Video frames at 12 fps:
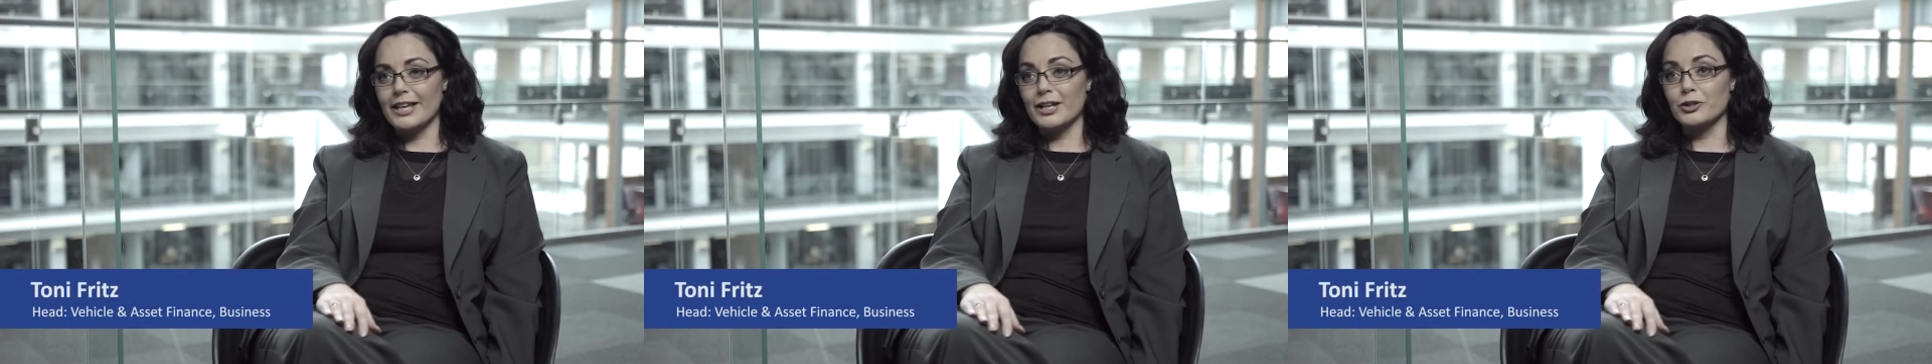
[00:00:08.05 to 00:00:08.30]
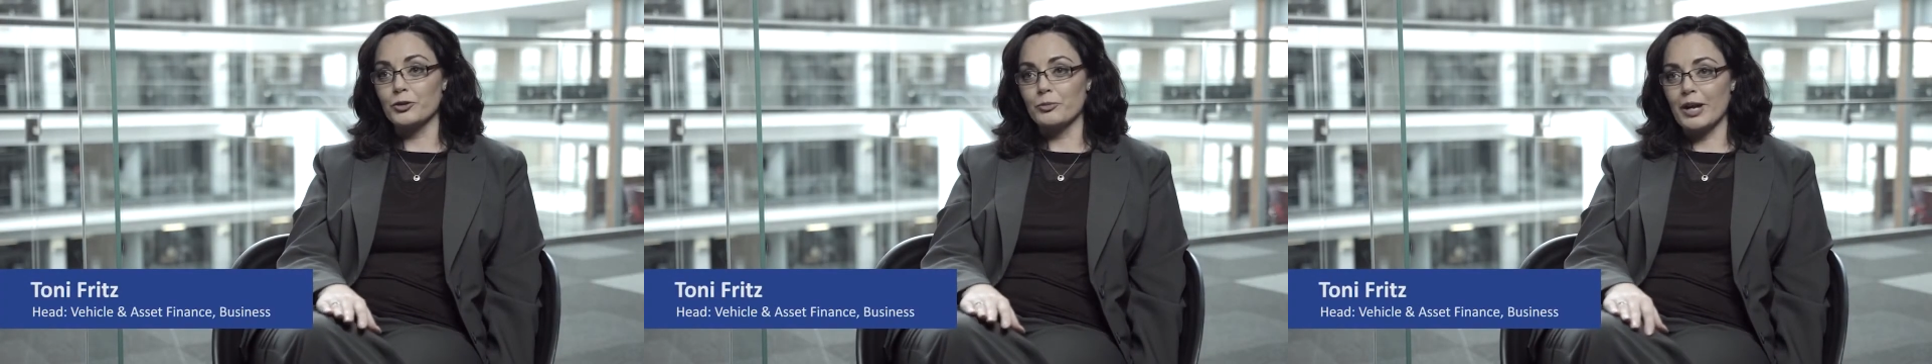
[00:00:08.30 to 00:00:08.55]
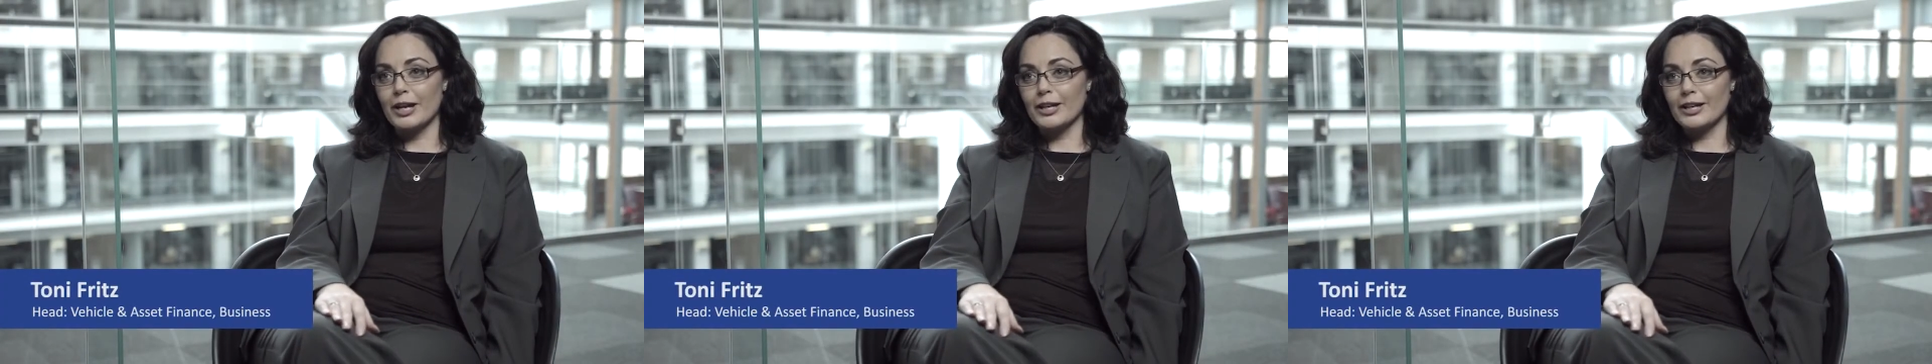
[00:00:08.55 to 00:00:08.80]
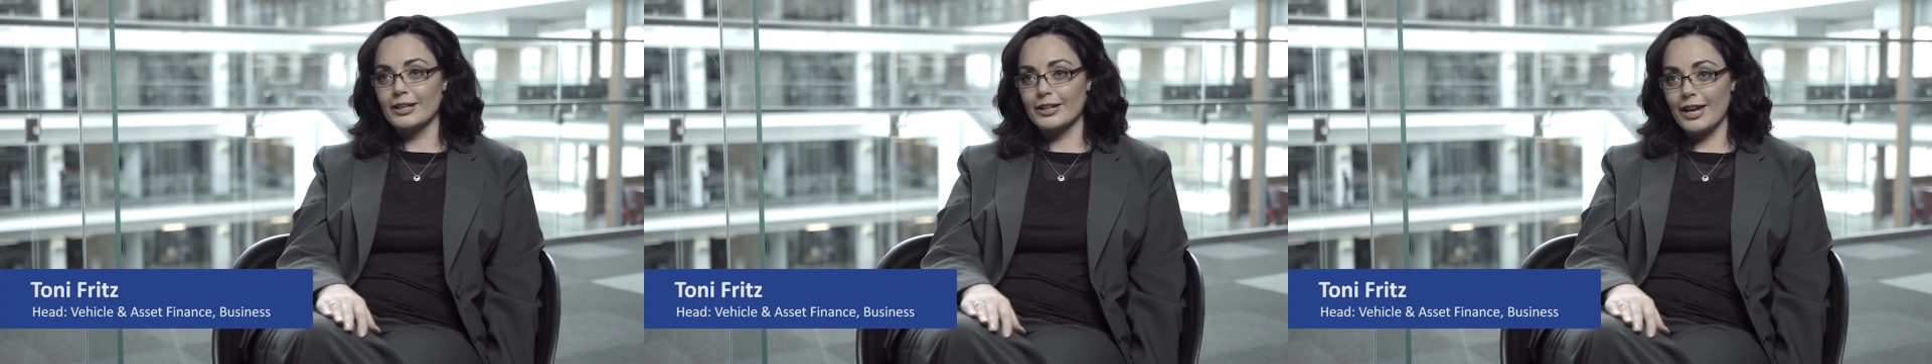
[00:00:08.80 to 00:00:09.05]
that your
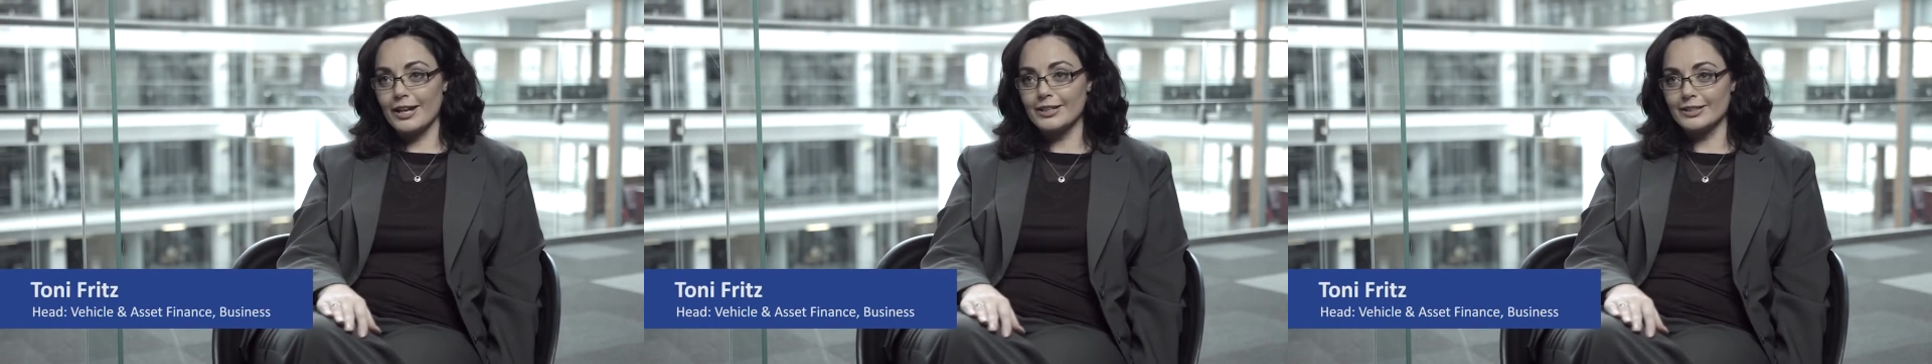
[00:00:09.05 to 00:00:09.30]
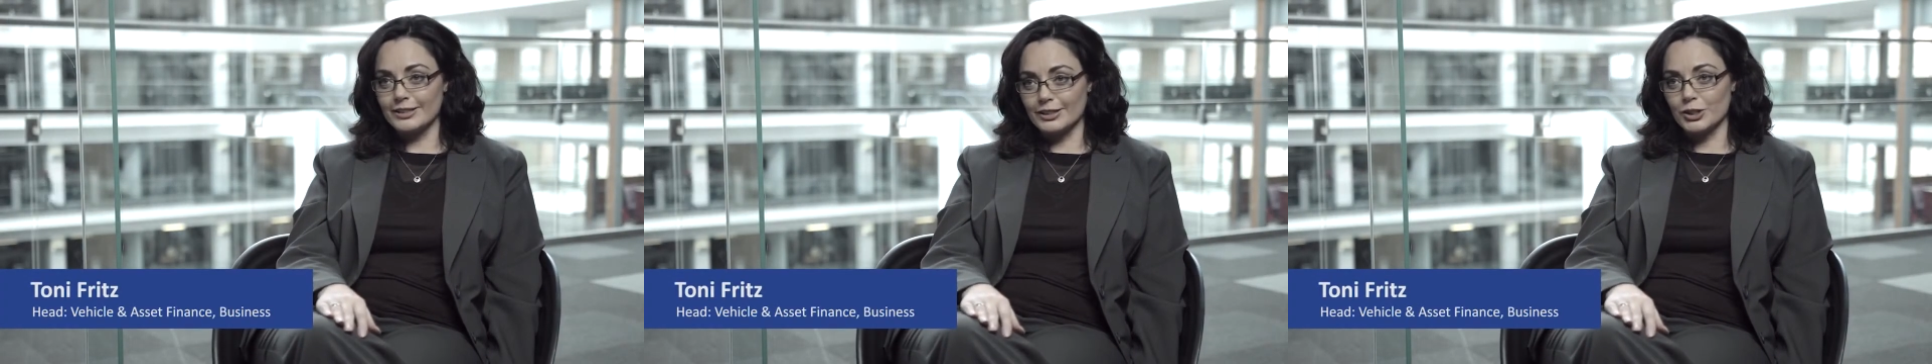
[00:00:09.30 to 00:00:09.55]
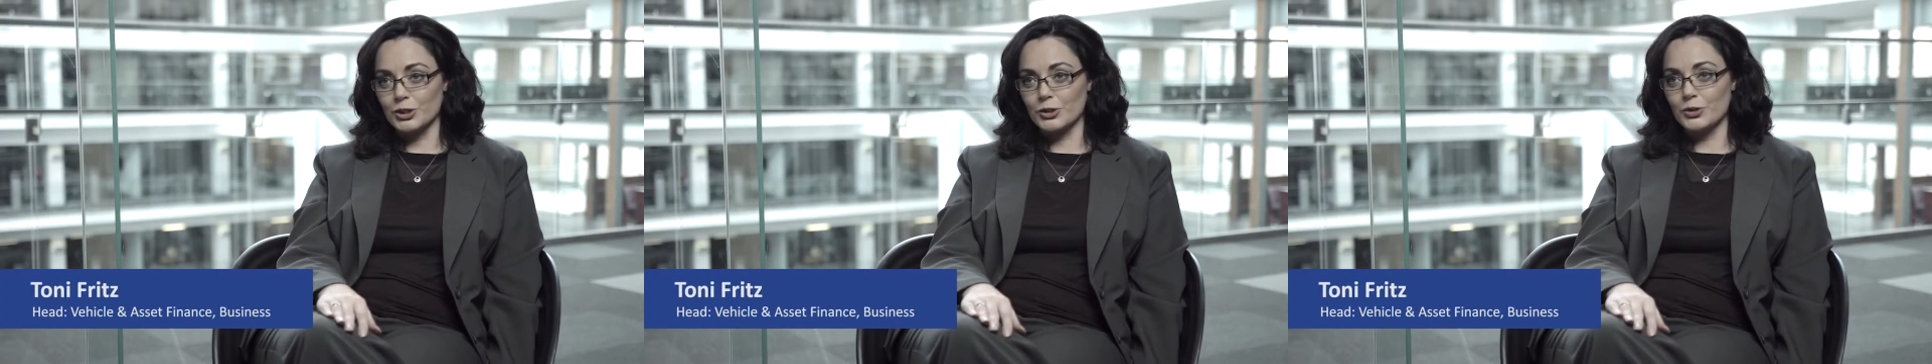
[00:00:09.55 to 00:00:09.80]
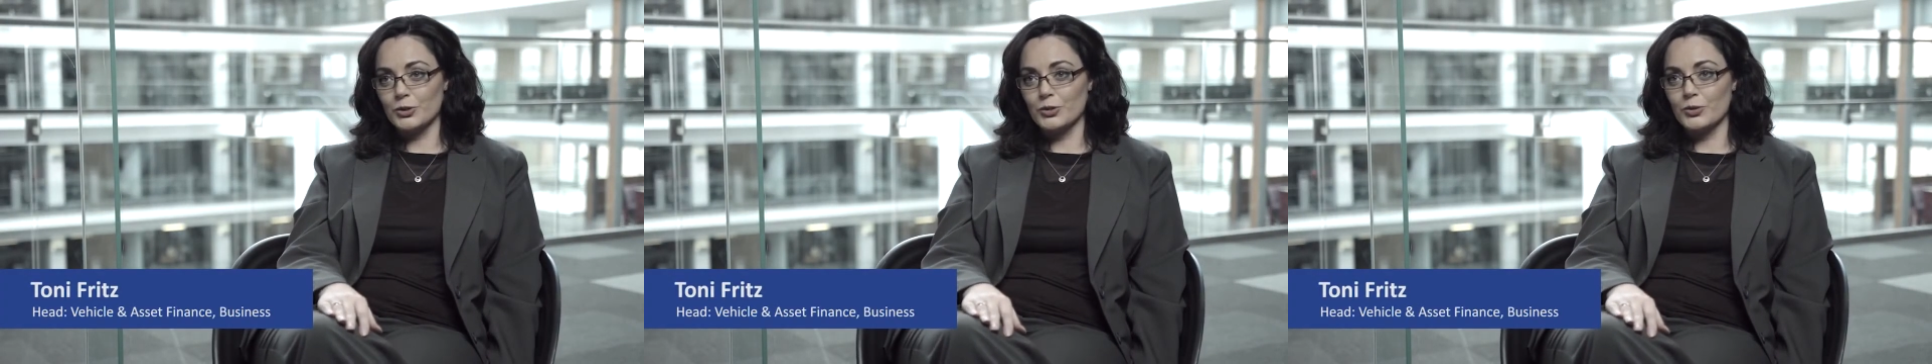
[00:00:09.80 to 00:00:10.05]
bank can assist
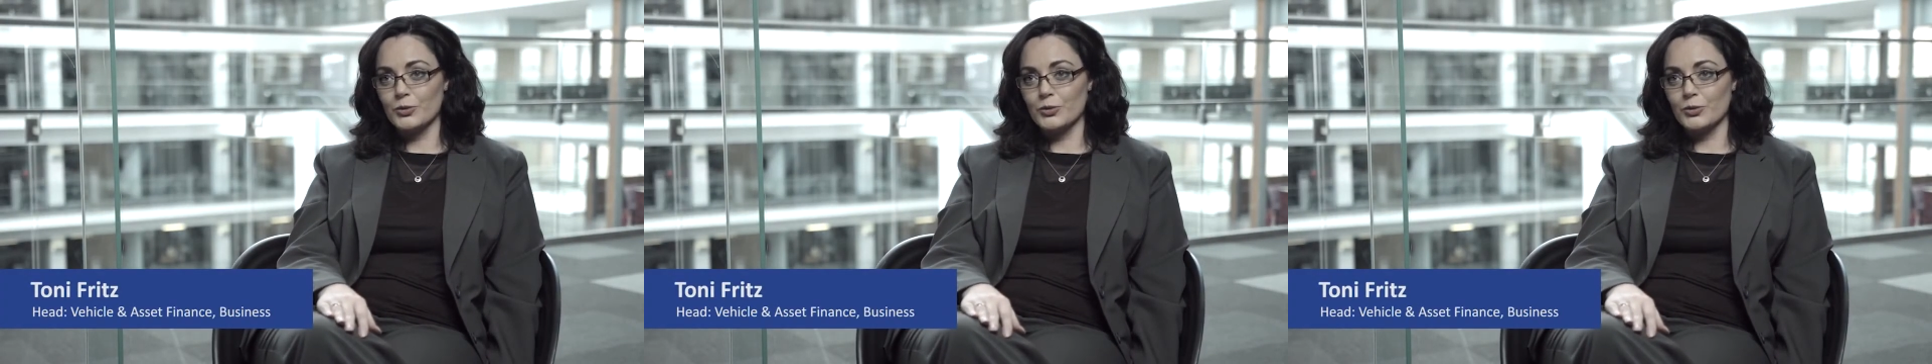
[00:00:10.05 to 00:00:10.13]
you